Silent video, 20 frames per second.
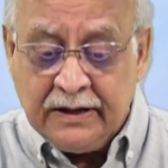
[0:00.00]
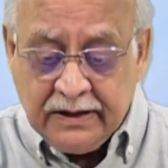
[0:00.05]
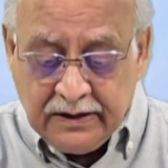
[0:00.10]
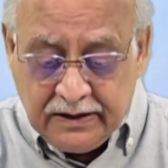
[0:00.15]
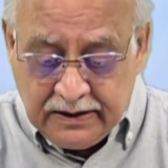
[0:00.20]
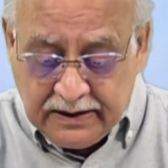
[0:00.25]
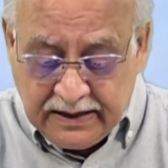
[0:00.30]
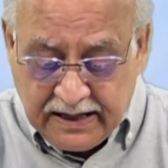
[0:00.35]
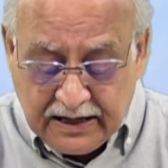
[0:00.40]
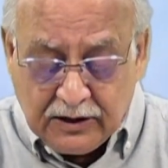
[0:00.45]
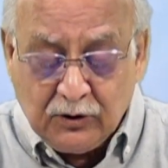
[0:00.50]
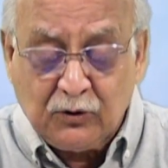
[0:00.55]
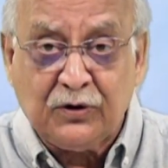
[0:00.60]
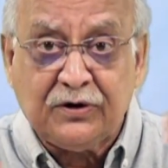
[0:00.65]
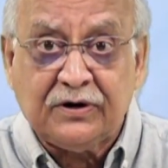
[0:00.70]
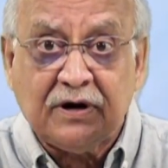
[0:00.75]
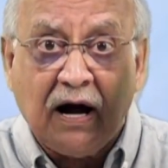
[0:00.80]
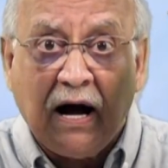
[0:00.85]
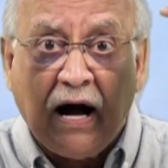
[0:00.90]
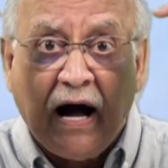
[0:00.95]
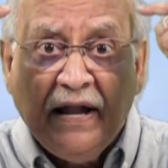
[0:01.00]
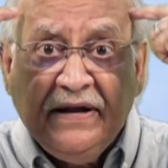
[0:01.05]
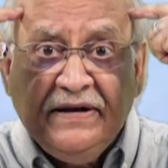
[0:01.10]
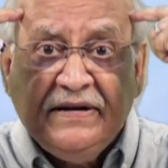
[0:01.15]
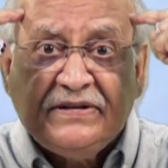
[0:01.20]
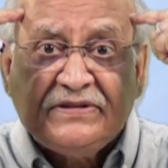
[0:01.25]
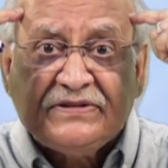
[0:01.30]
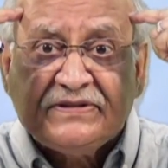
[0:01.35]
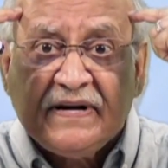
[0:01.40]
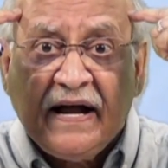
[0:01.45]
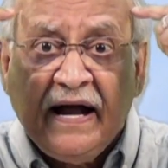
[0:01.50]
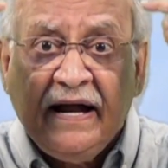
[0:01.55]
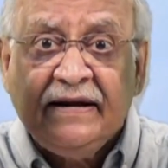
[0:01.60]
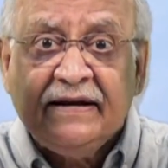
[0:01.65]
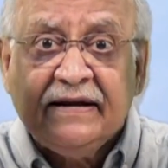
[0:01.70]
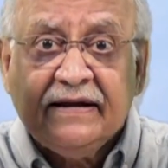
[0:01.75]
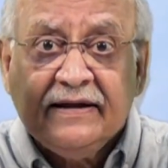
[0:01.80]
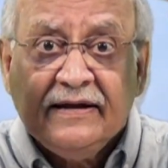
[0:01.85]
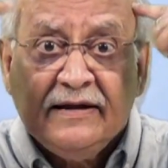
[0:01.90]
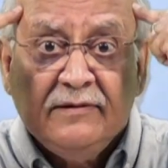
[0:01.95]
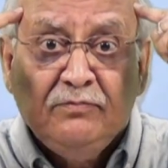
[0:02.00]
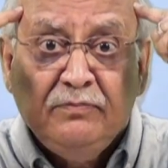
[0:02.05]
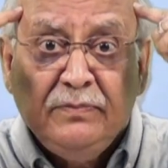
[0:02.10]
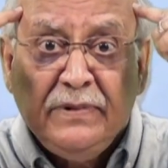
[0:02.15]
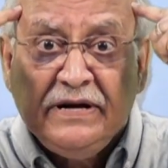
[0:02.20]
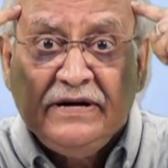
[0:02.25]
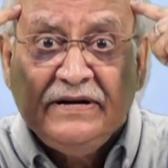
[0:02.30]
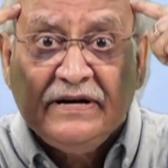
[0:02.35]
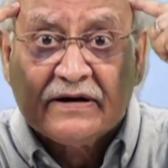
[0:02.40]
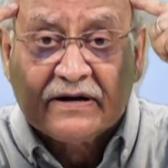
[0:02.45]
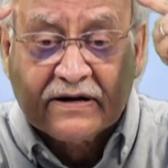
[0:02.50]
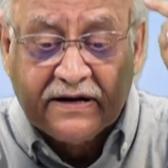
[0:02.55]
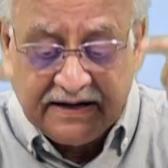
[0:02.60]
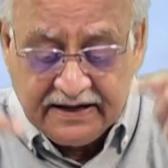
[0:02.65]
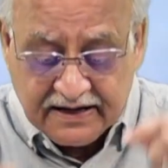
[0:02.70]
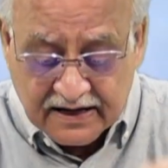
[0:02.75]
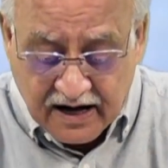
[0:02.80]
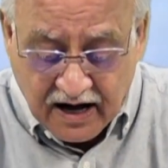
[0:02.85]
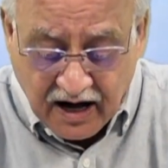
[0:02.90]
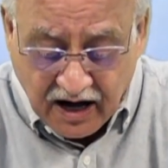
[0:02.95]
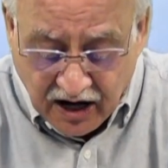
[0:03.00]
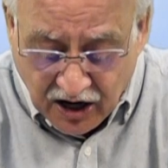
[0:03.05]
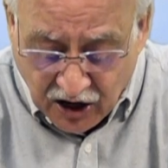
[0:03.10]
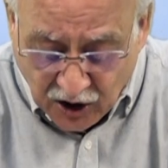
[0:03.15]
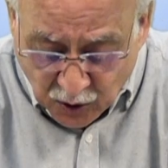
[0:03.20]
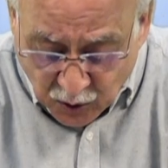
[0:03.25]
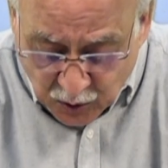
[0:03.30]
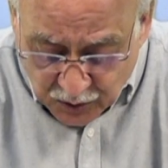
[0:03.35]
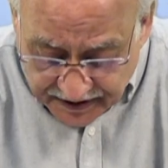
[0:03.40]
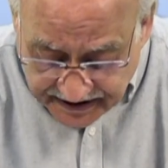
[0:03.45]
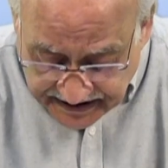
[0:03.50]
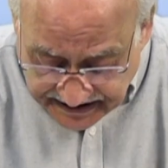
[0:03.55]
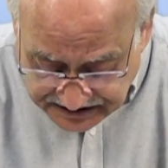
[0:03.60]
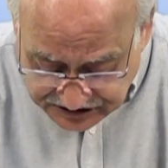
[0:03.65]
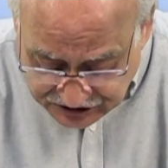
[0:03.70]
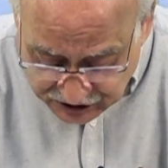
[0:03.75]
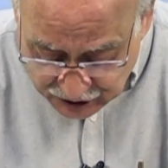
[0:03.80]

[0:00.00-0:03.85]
he could understand immediately how it